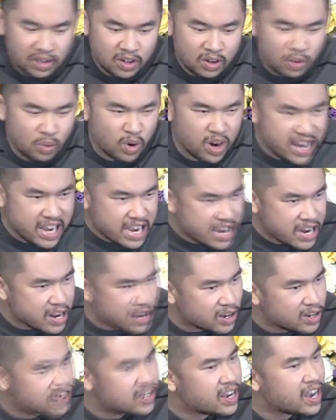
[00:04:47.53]
We're
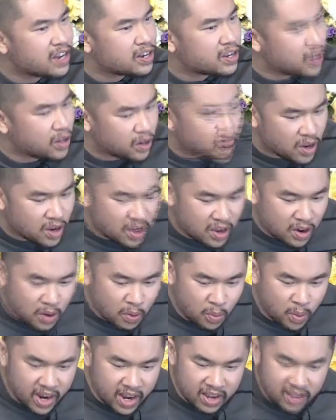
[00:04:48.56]
inundated
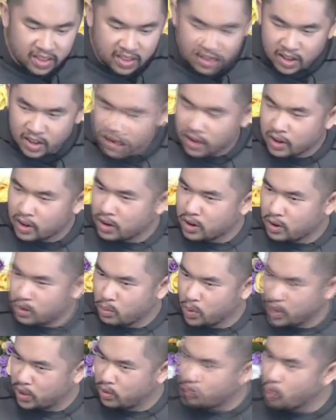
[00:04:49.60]
with
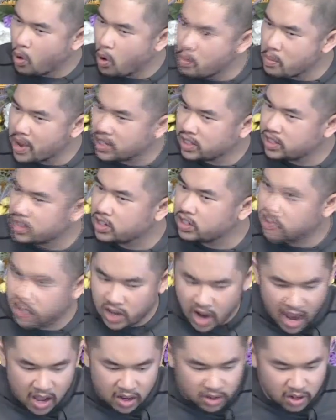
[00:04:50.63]
romance. It's
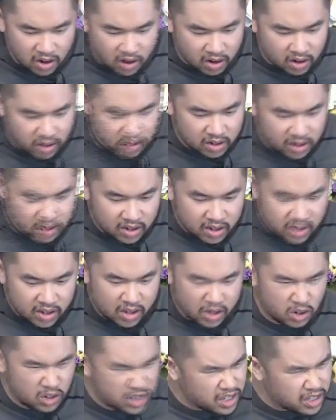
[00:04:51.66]
childhood. You
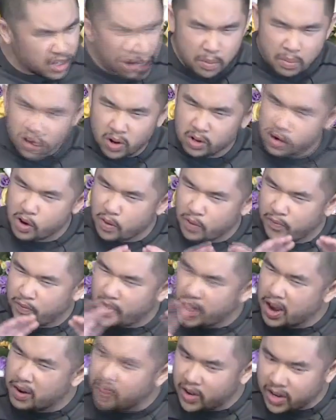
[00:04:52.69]
know, just think about your
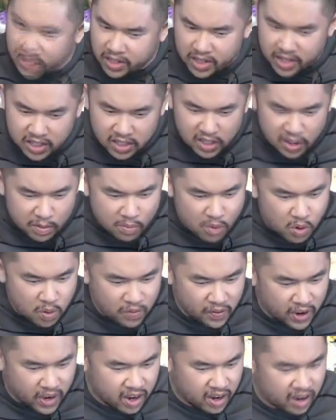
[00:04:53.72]
favorite Disney
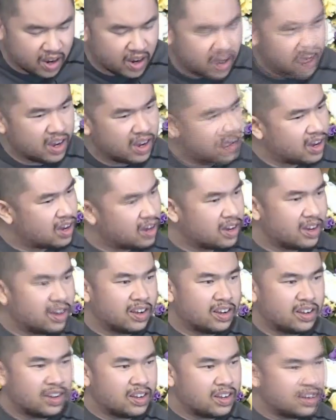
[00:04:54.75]
movie.
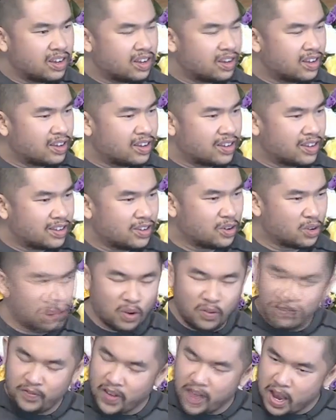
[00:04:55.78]
You know, the
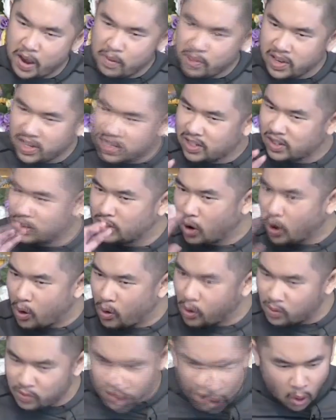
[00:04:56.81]
famous,
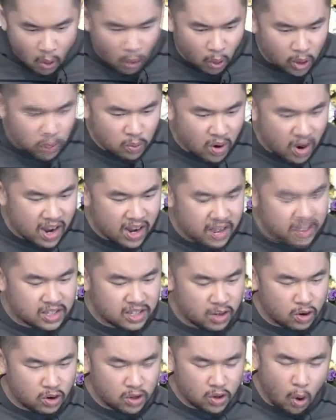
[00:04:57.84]
the old ones,
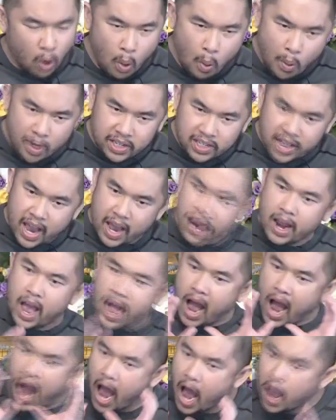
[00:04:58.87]
there's always that
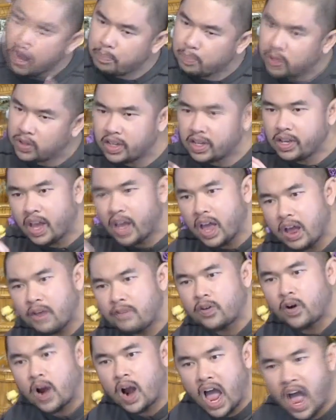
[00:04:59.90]
happily
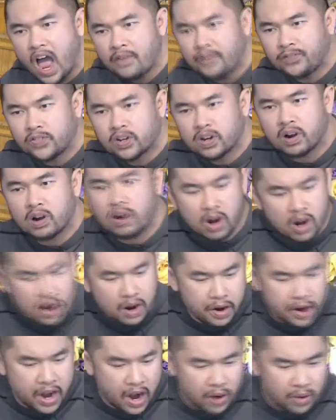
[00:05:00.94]
ever after
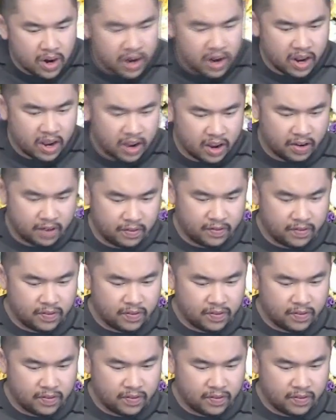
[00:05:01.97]
narrative.